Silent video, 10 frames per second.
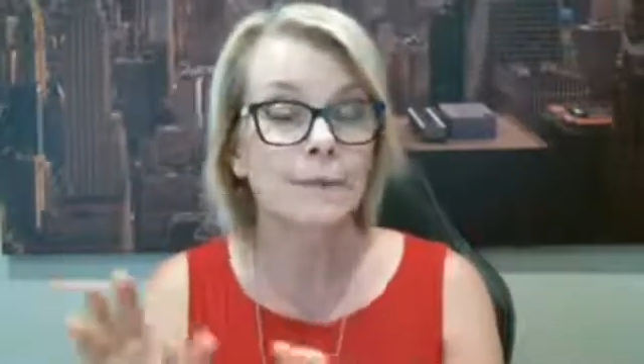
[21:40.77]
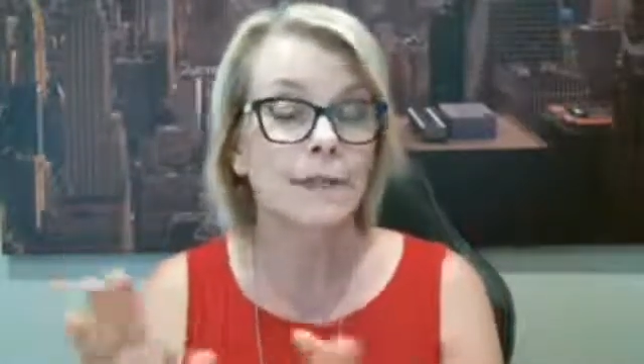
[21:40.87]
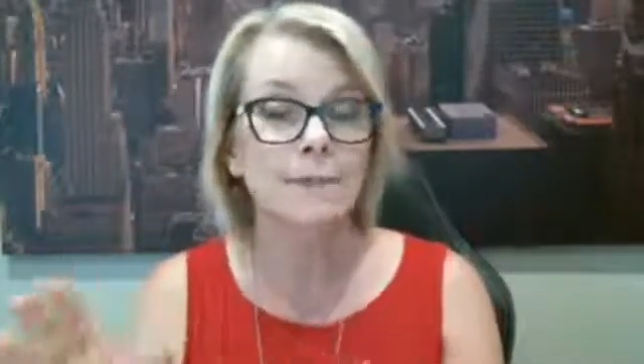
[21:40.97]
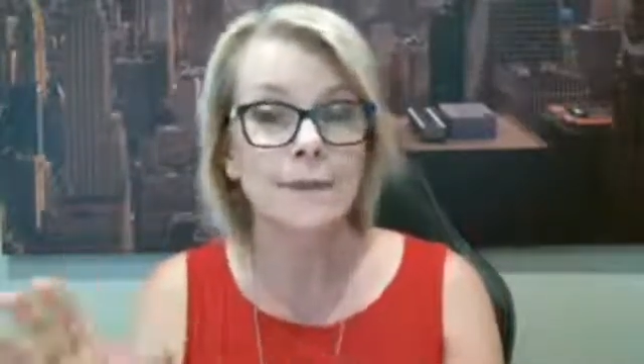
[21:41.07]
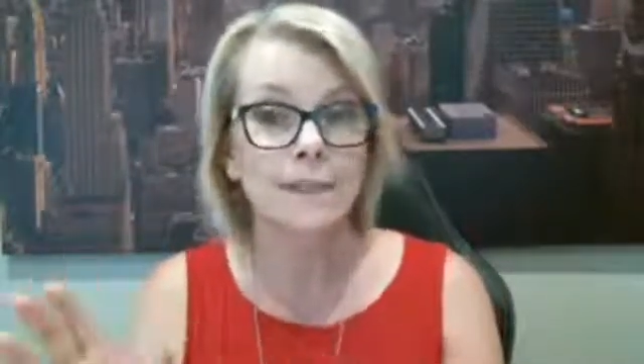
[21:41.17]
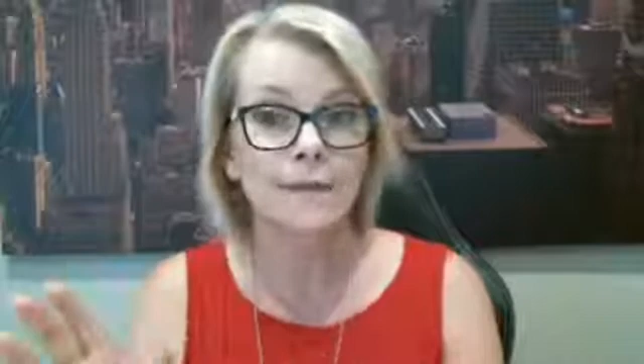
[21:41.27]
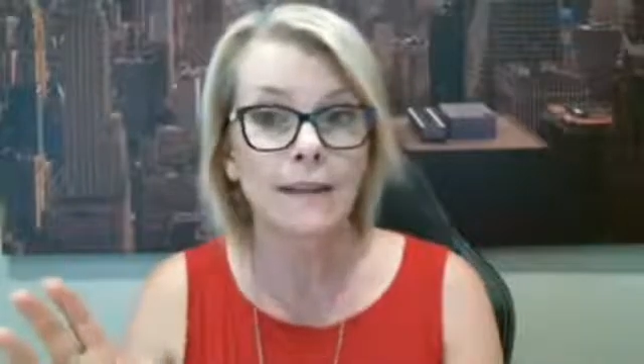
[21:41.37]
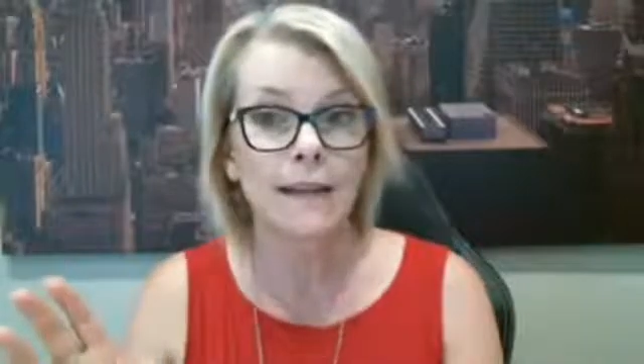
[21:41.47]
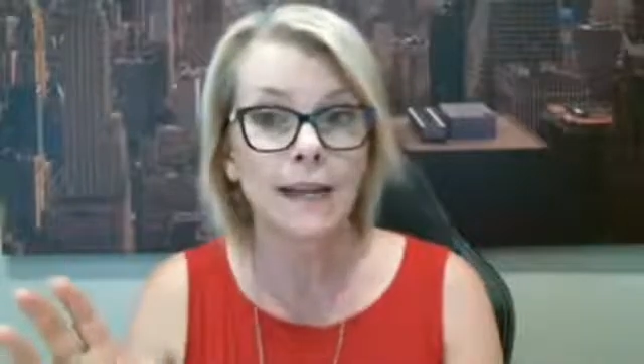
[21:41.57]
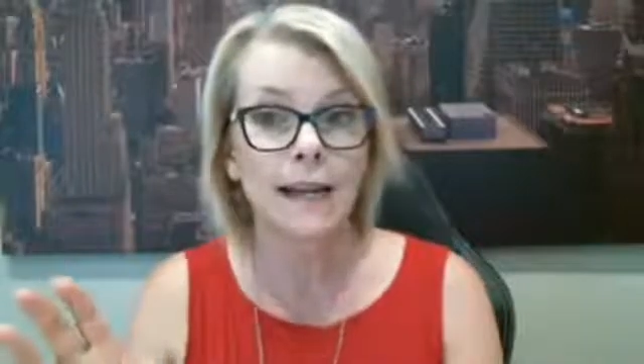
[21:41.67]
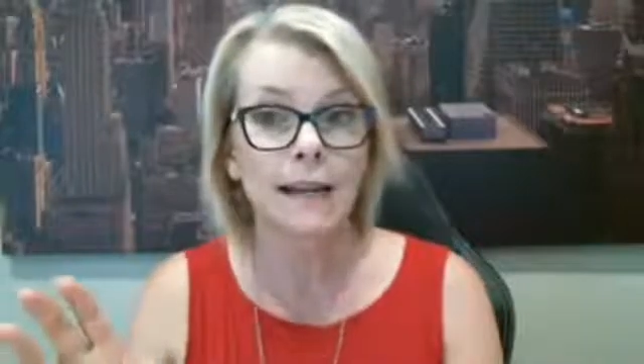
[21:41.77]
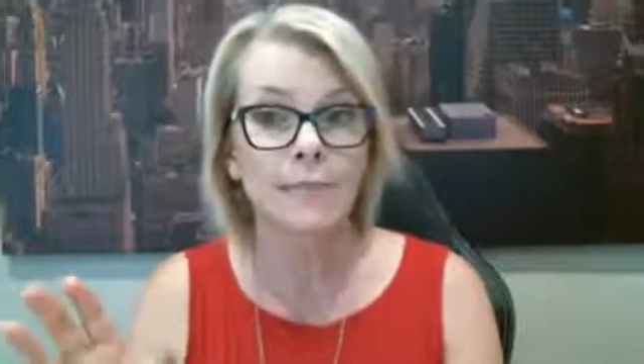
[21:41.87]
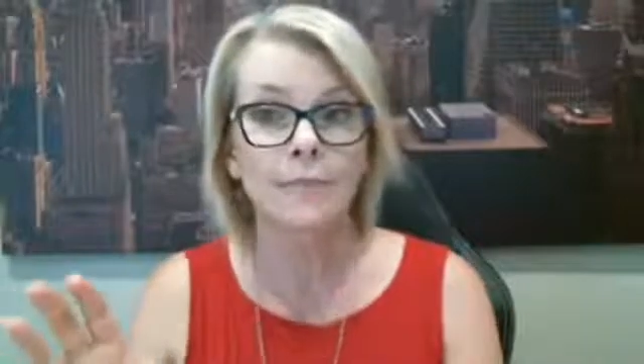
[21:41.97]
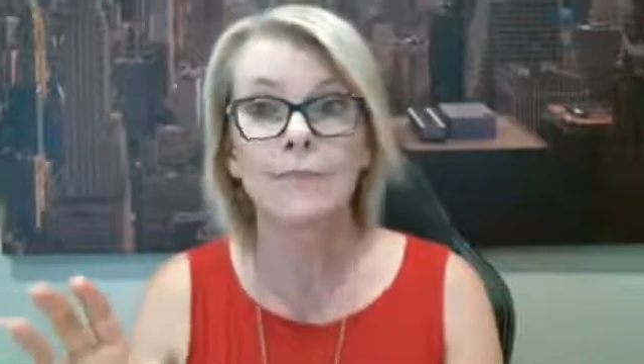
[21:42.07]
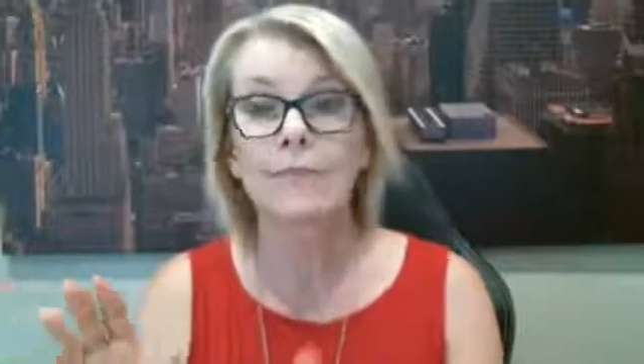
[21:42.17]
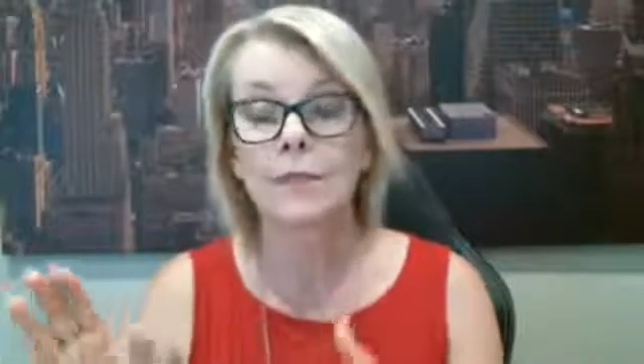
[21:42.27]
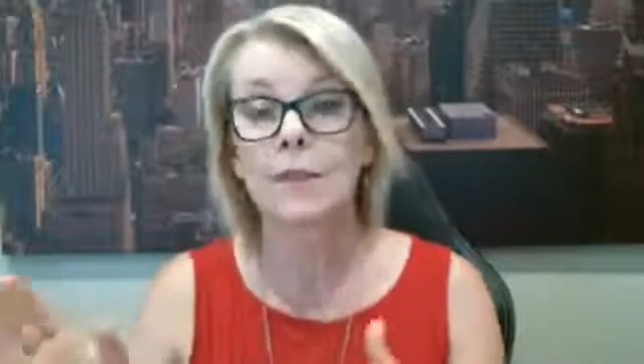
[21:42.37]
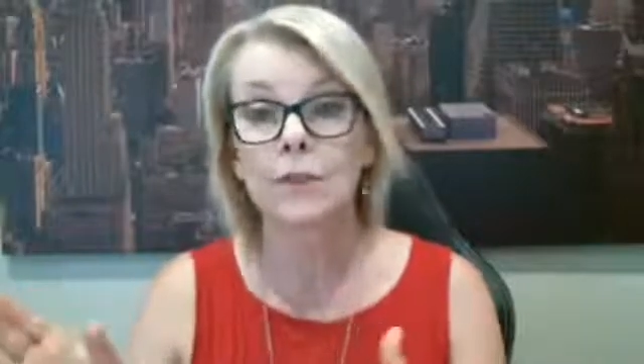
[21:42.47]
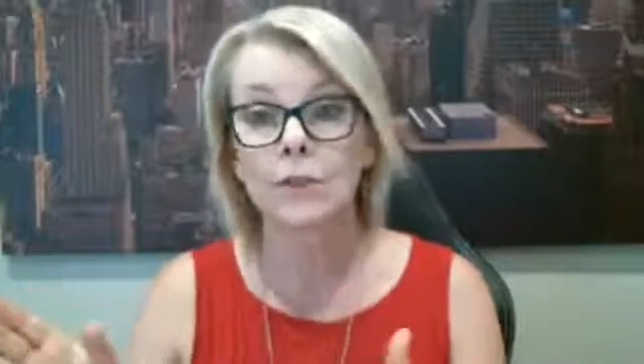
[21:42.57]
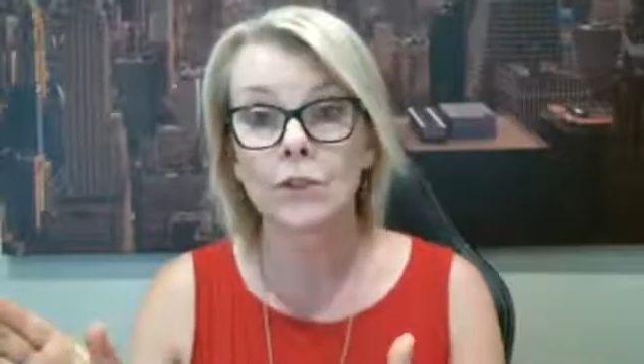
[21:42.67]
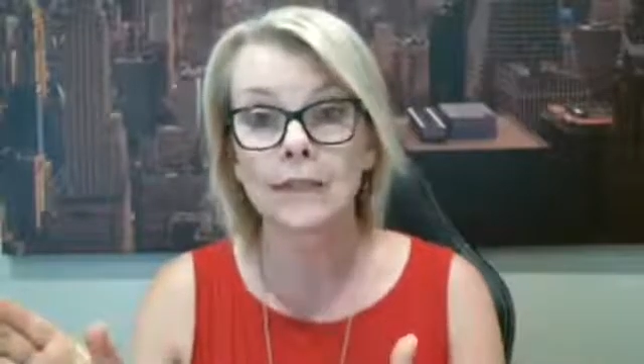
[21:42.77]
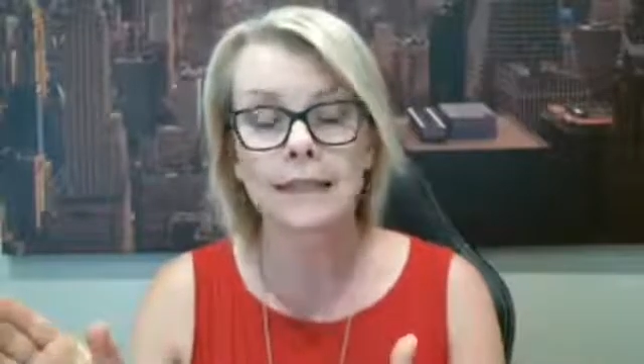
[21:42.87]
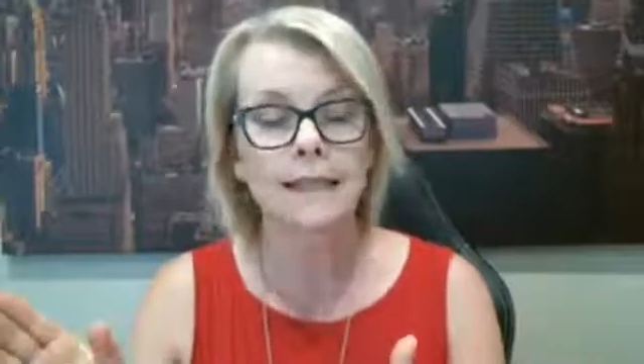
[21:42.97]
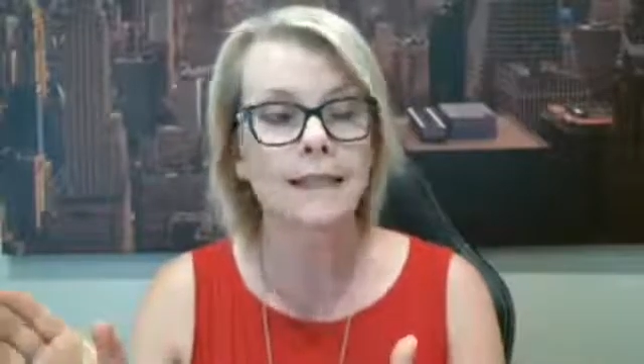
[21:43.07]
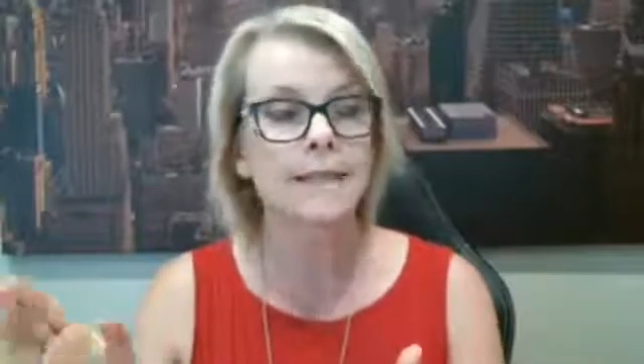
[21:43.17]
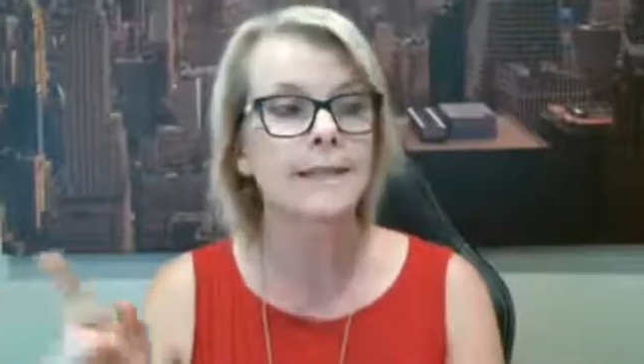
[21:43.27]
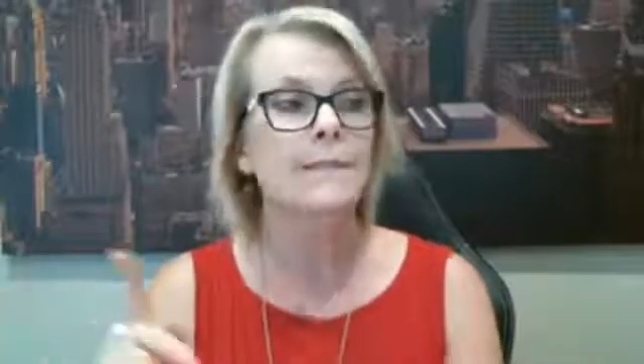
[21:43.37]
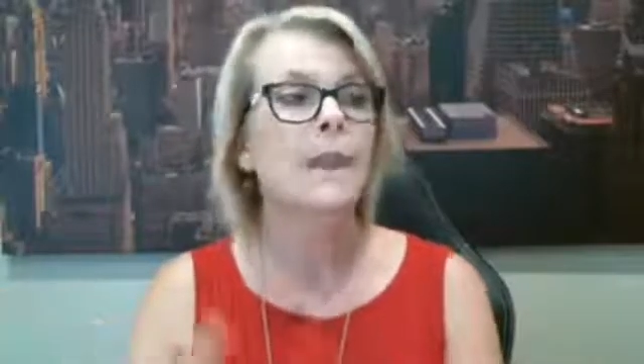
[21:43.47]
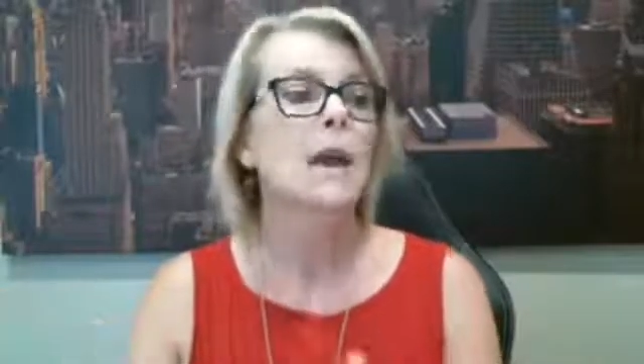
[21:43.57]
my specific solution to this?